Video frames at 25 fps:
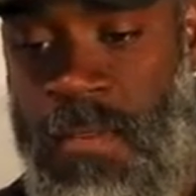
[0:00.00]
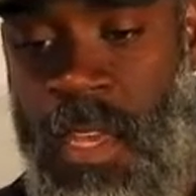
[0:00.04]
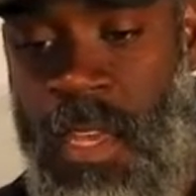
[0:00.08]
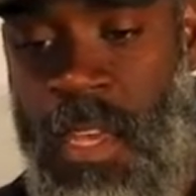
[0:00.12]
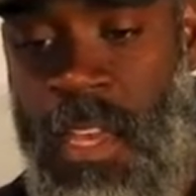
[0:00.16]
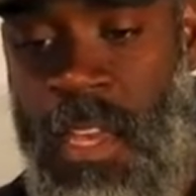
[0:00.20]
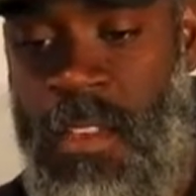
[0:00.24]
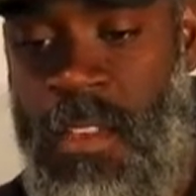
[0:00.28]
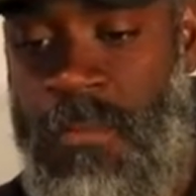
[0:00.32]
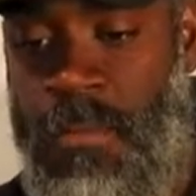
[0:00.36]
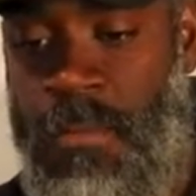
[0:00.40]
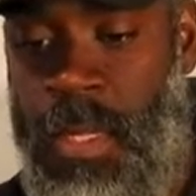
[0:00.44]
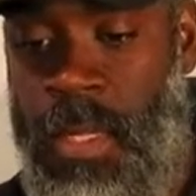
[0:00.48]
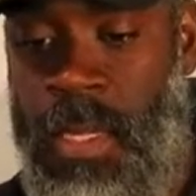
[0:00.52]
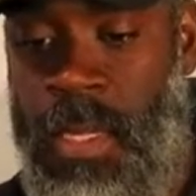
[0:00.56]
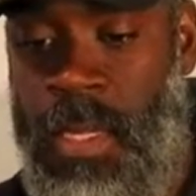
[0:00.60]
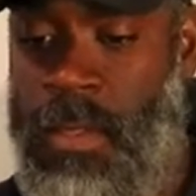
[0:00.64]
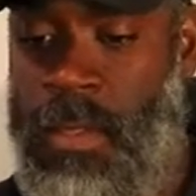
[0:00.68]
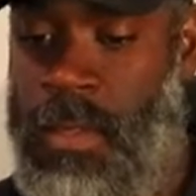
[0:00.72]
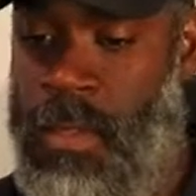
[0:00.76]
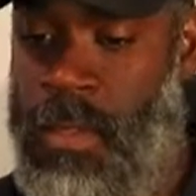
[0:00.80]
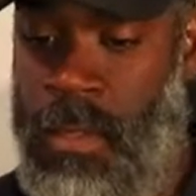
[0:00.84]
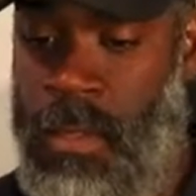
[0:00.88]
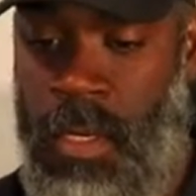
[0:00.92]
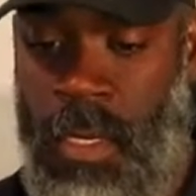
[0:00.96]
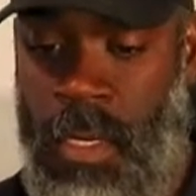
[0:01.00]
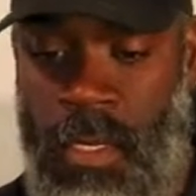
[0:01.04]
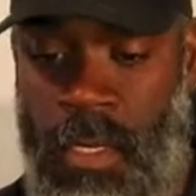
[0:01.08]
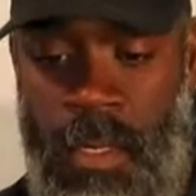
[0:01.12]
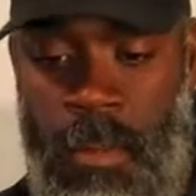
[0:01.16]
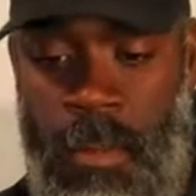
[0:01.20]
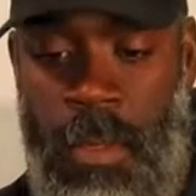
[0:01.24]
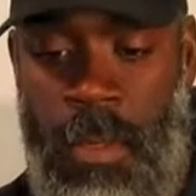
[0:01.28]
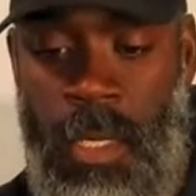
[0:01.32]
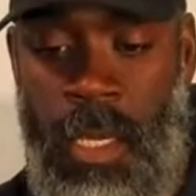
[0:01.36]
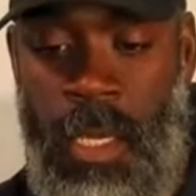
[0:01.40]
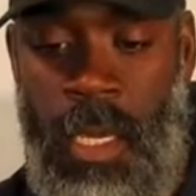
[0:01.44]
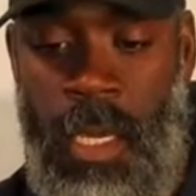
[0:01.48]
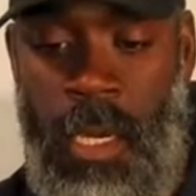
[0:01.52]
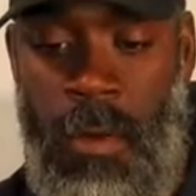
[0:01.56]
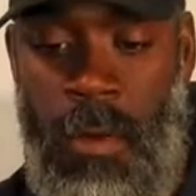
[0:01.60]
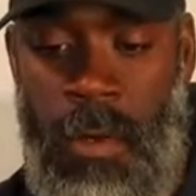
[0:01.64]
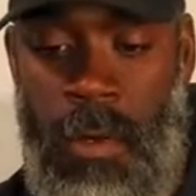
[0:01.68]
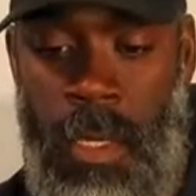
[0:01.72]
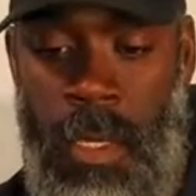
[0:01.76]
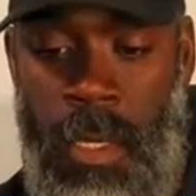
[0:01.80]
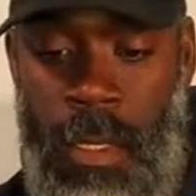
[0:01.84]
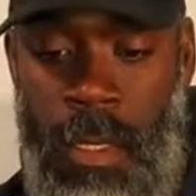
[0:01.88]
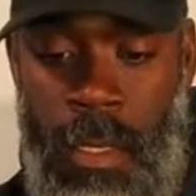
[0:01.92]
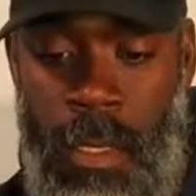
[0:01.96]
have plates, so you need something to
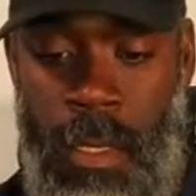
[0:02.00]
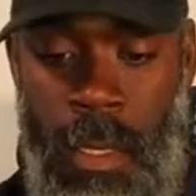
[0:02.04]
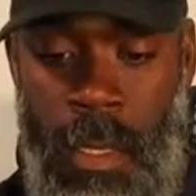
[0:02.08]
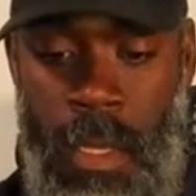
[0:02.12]
carry it.